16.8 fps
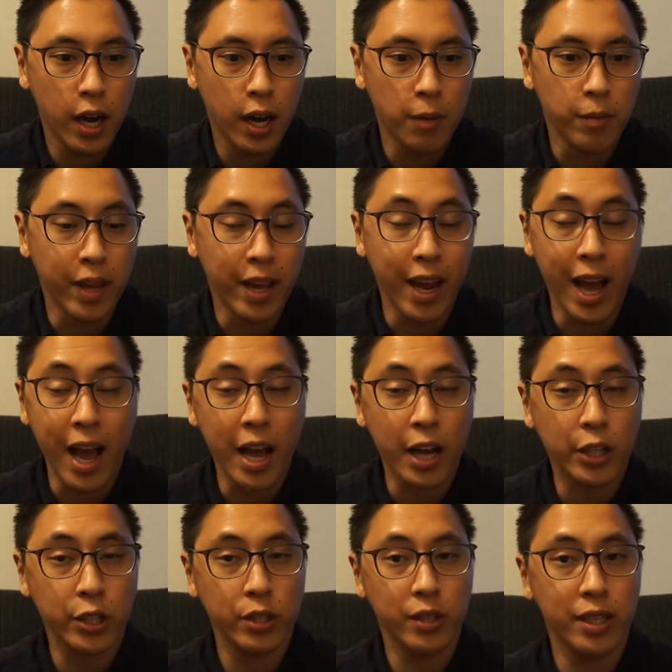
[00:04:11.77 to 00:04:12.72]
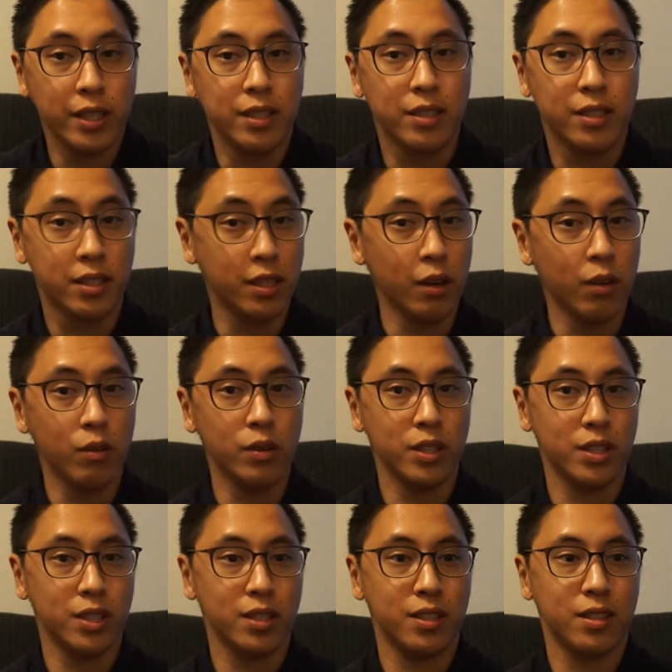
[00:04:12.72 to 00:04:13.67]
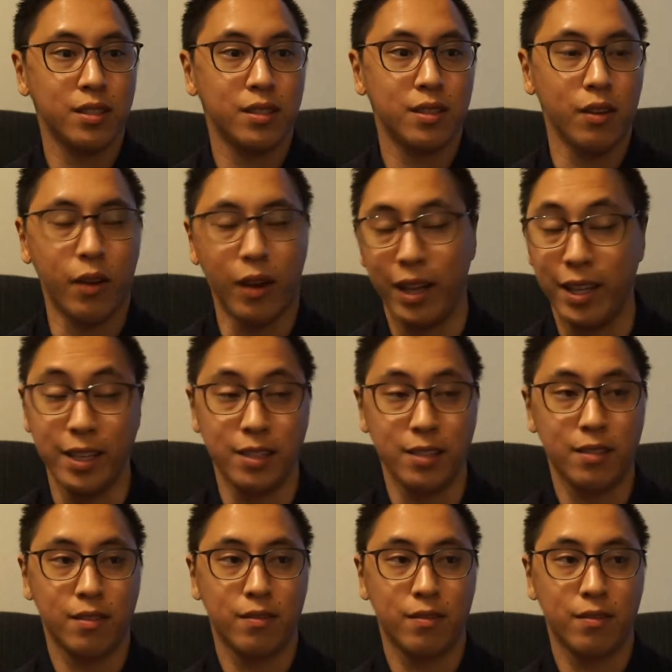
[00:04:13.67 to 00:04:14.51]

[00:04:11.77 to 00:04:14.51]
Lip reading: they actually don't, at least